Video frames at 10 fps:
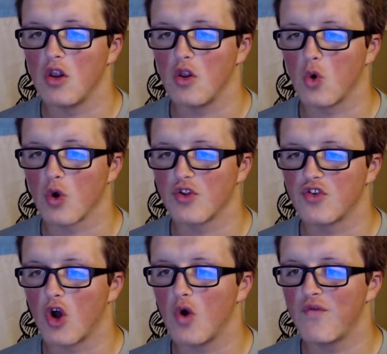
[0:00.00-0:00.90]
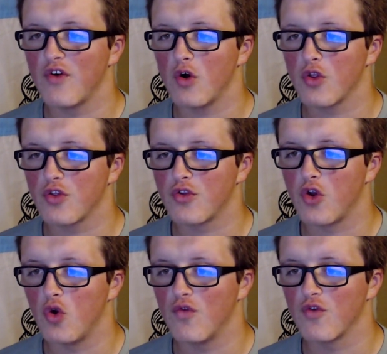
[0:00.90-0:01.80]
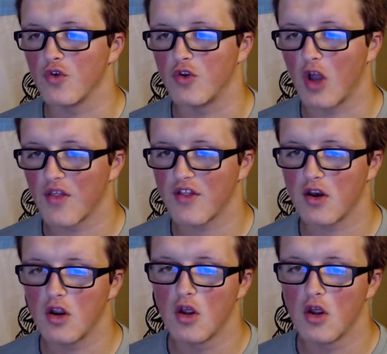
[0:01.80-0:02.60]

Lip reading: Lawrence Tofill 2 for nothing.